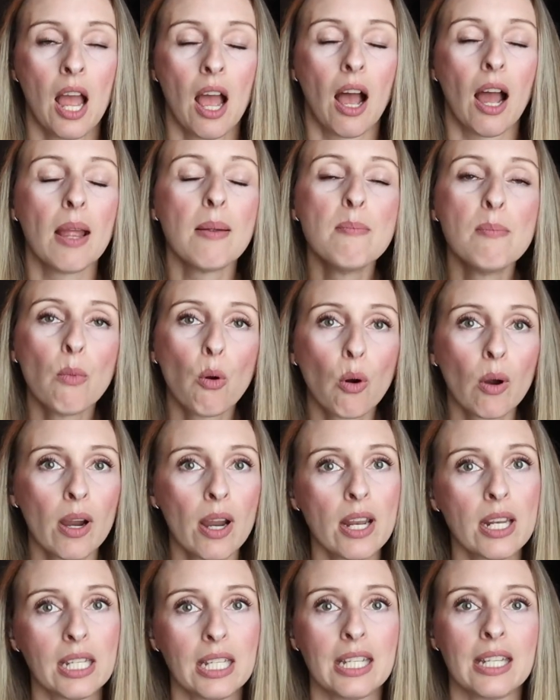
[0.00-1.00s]
I'm more
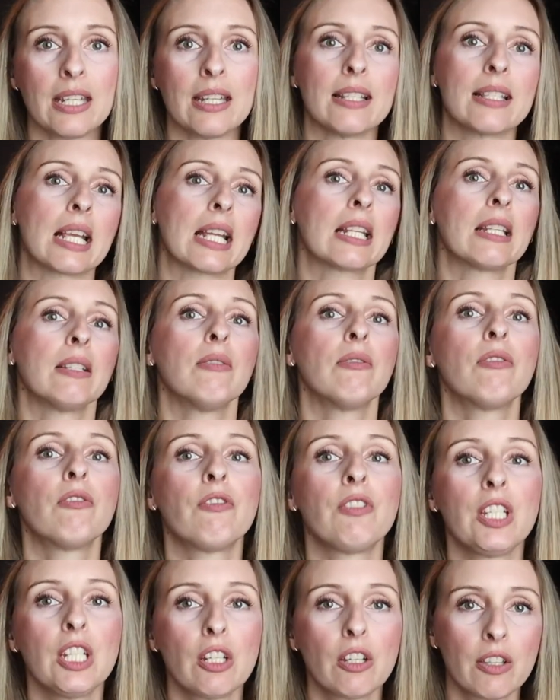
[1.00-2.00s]
at ease. I can
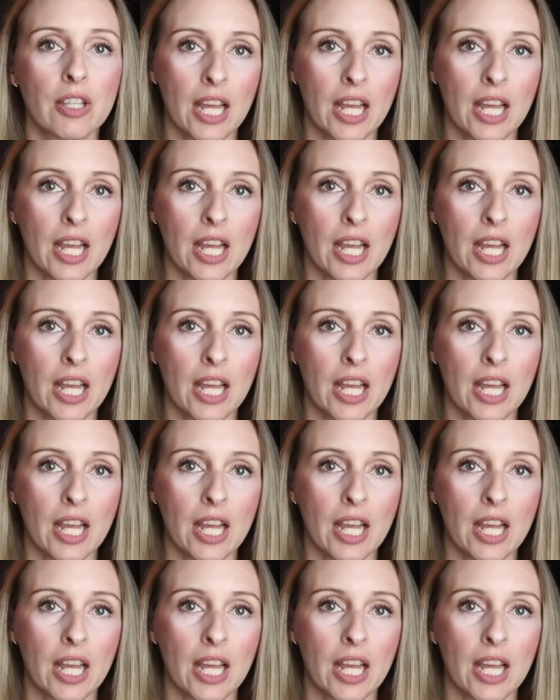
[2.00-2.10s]
feel